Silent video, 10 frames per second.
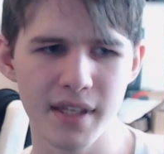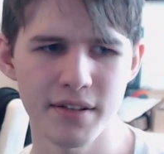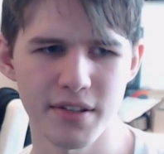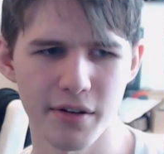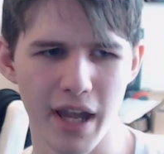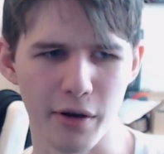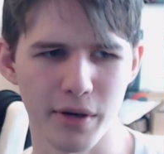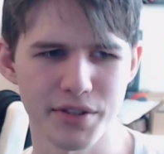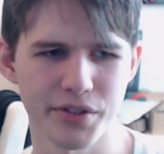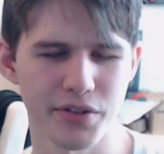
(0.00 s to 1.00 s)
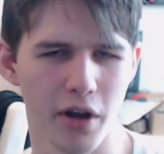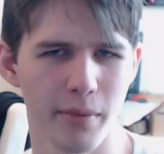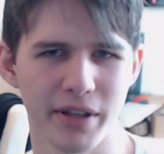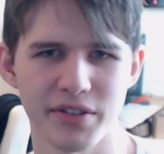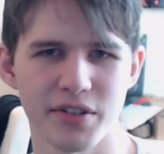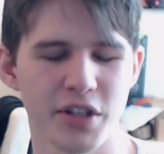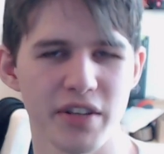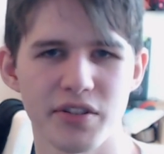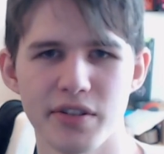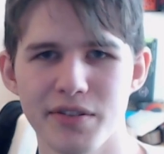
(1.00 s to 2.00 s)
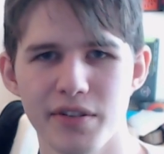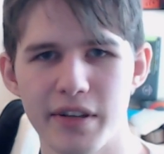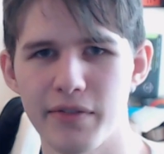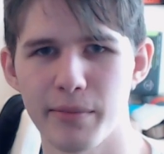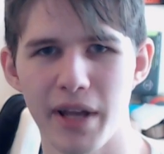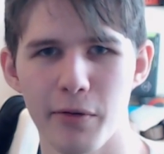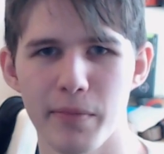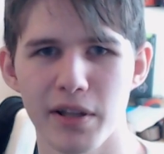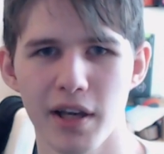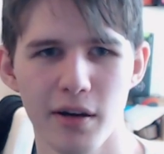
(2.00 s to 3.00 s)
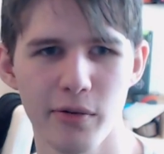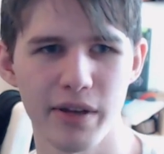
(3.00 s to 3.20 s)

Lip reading: So yeah, questions, comments, suggestions, leave them down below.